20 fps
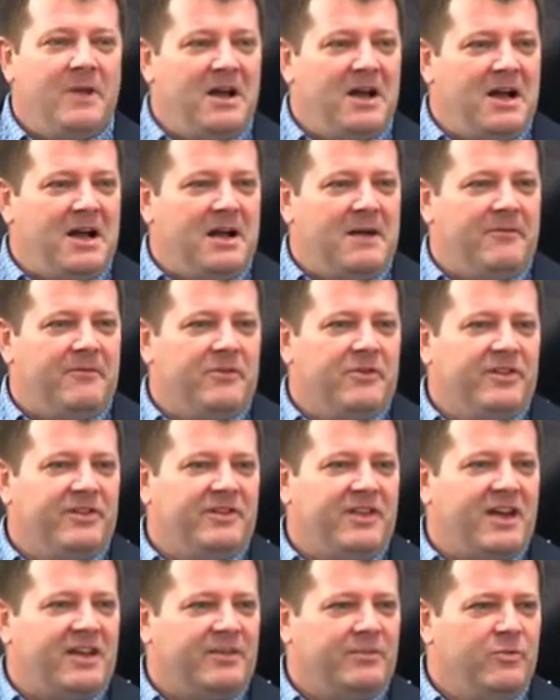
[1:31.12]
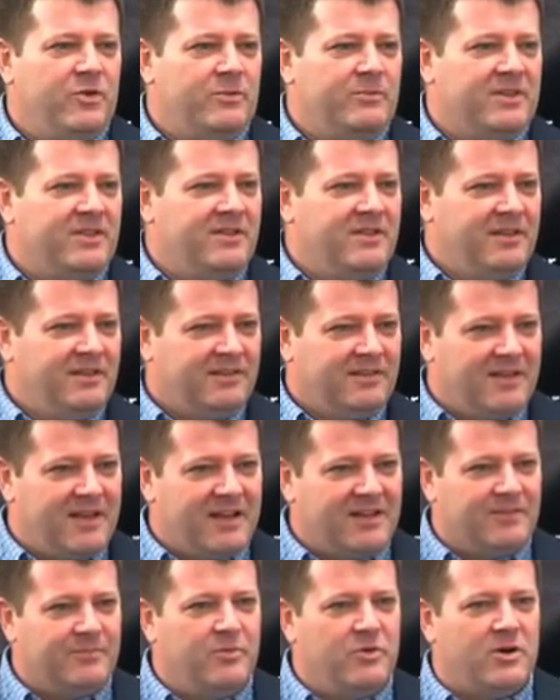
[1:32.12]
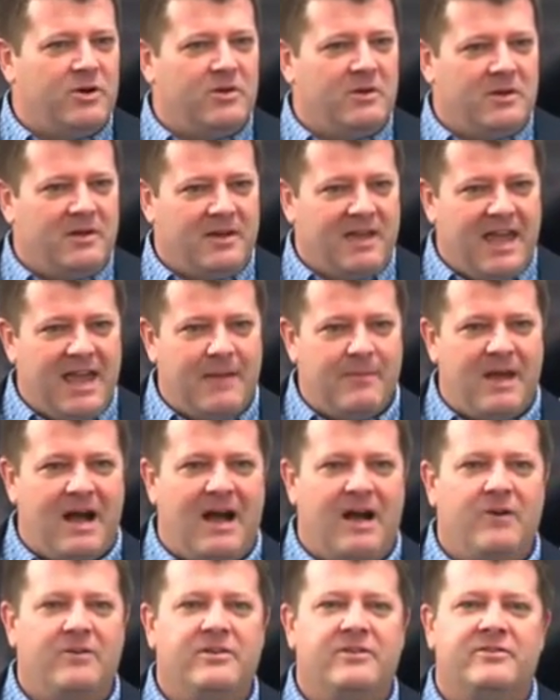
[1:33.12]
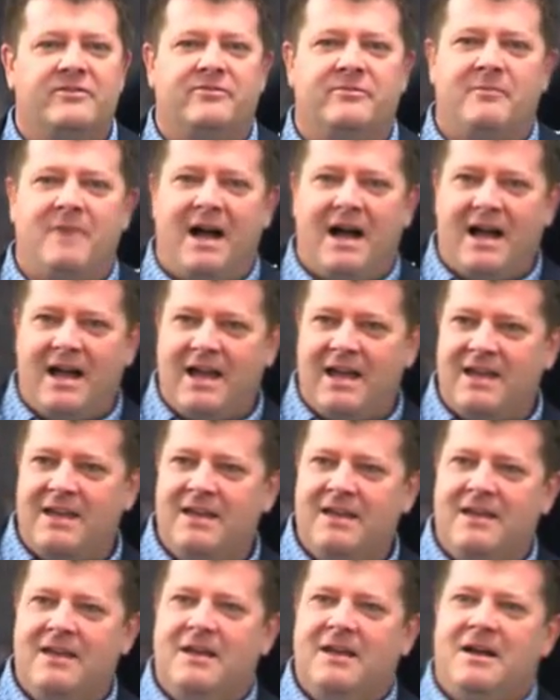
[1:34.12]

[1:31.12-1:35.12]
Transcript: for this textbook. But this textbook came out of my